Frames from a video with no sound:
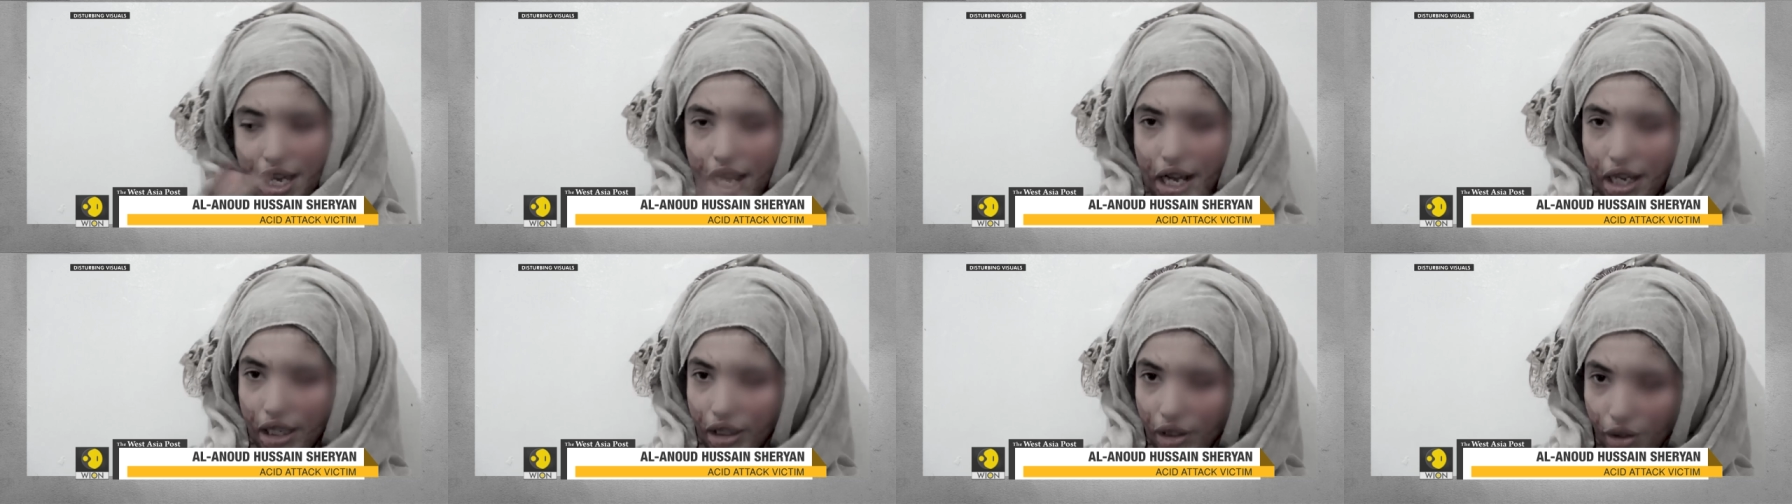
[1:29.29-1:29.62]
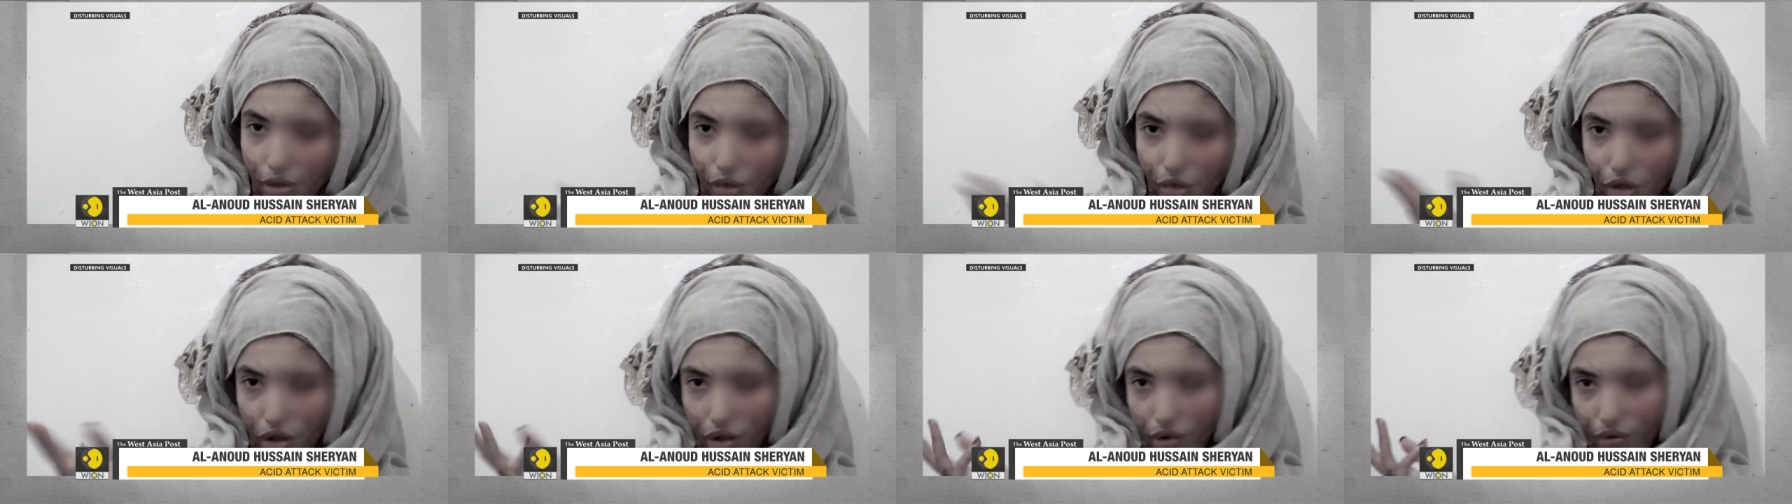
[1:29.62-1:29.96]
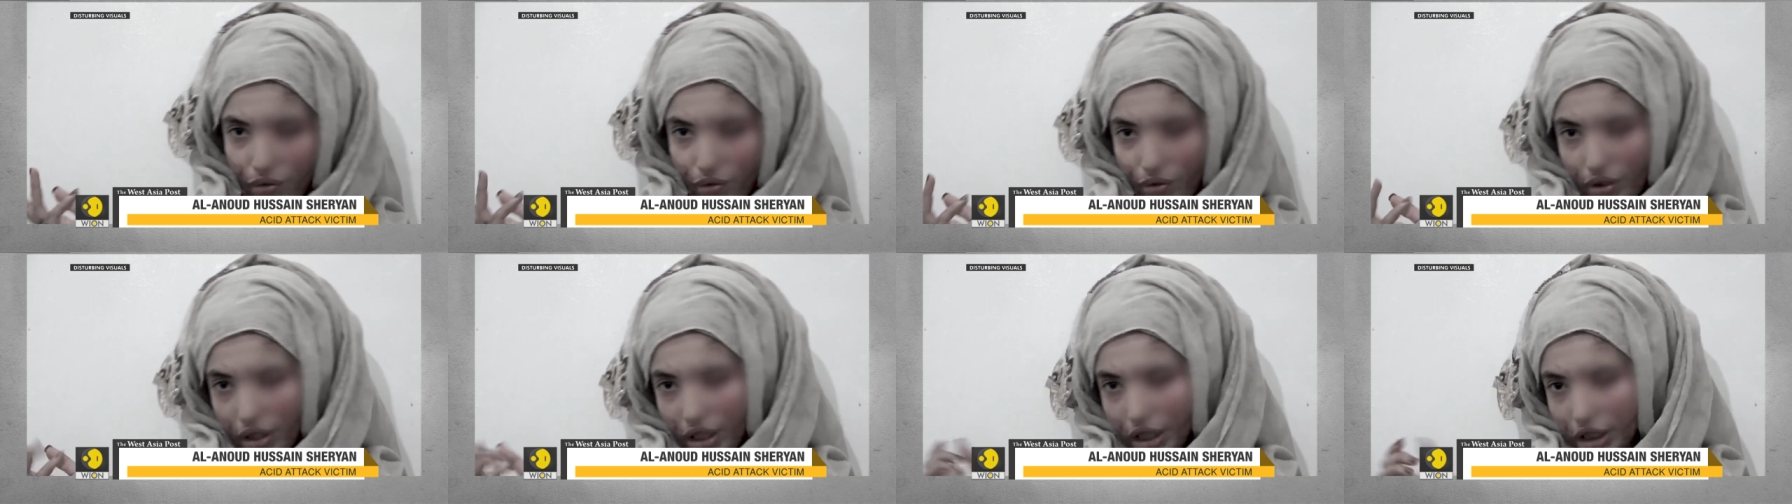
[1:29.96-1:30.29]
I would go
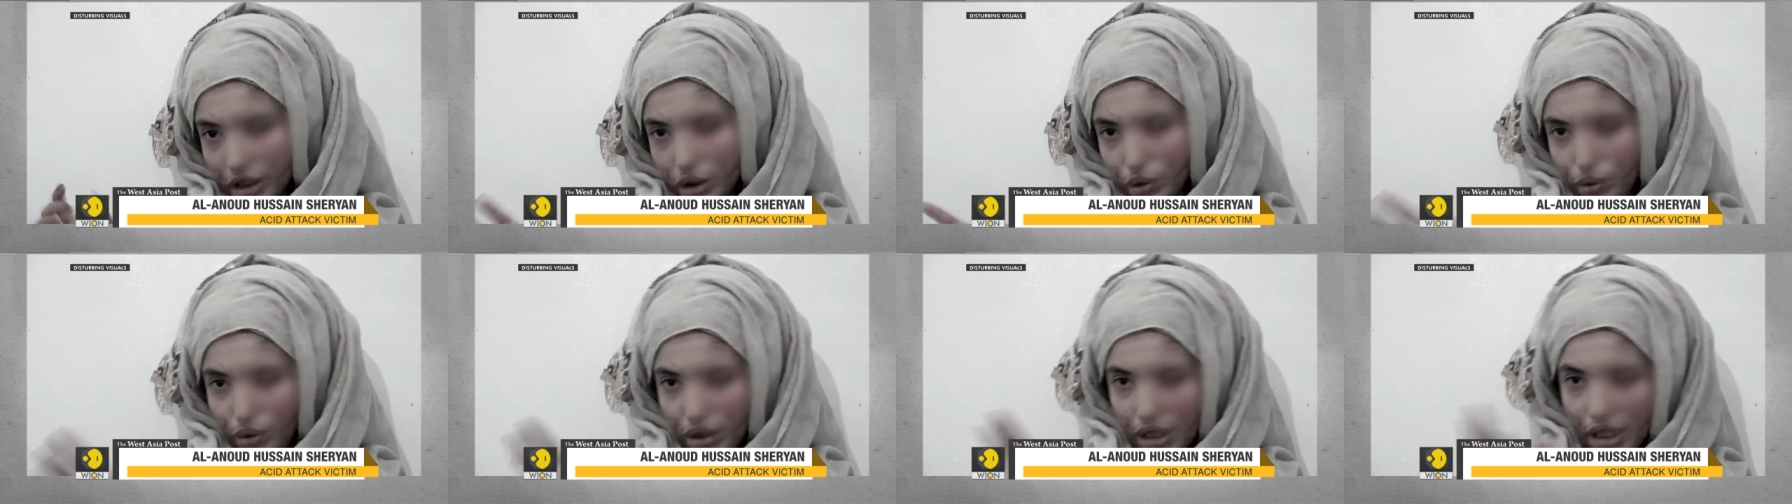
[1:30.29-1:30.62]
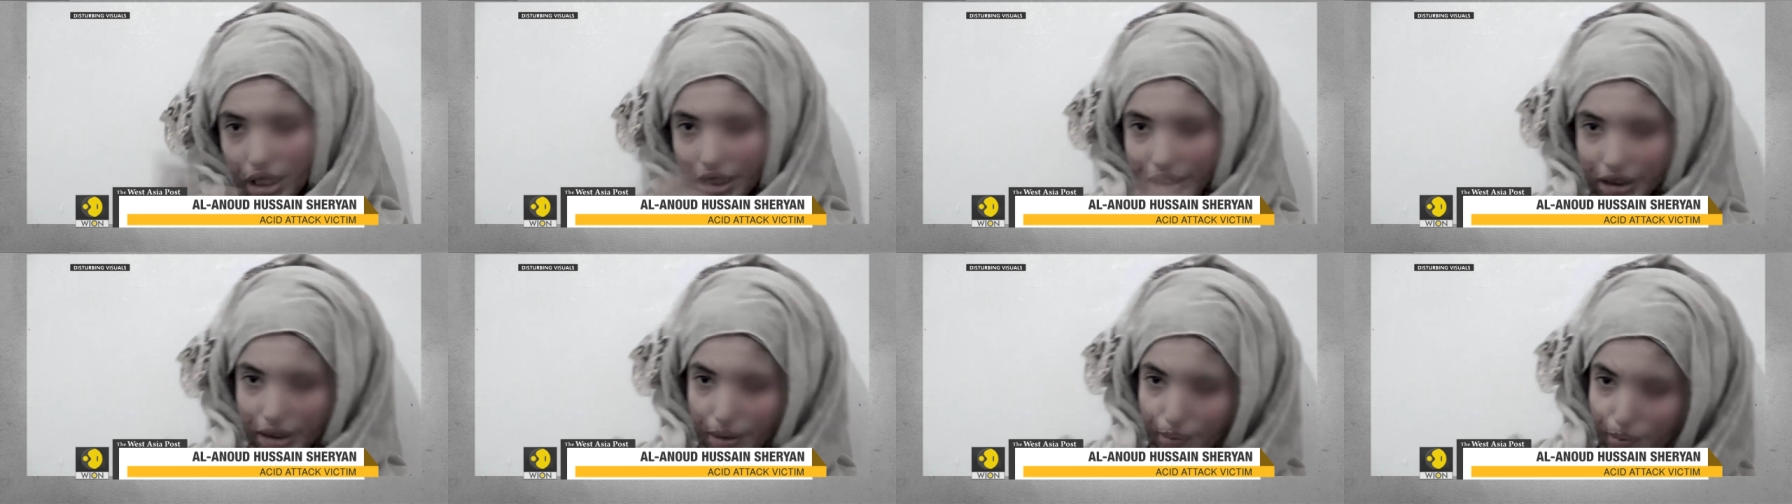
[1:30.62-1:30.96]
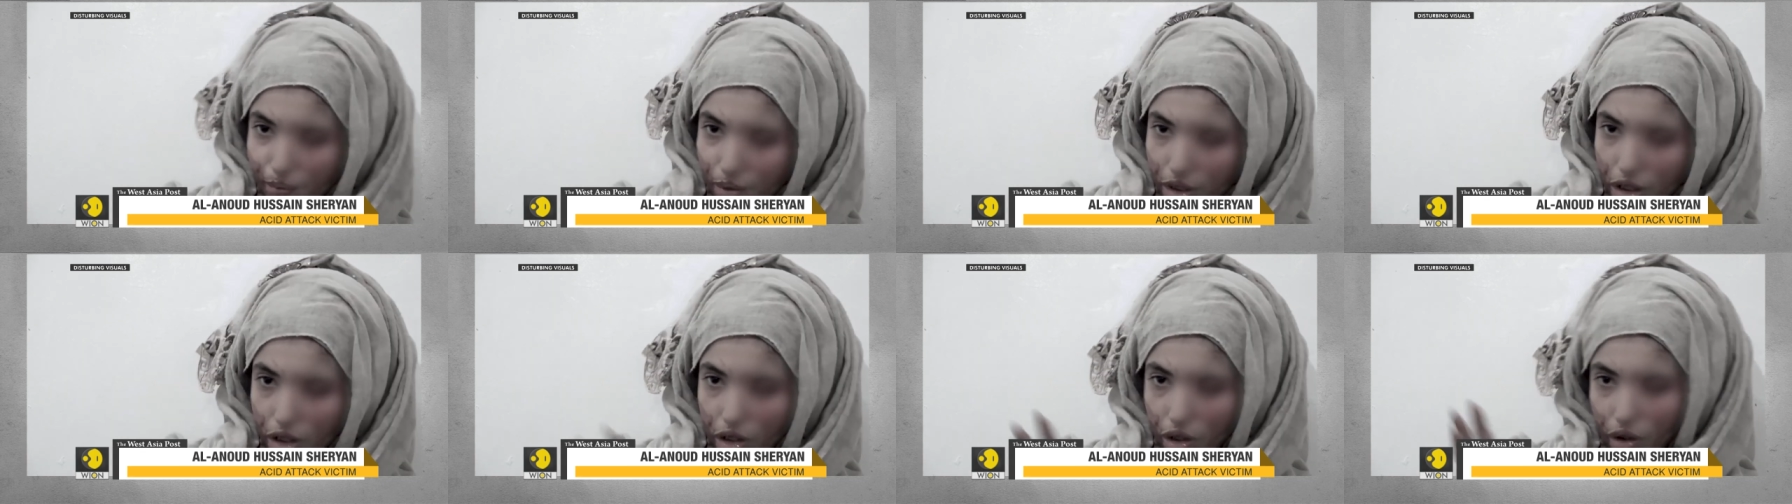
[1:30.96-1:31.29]
to the kitchen, cook,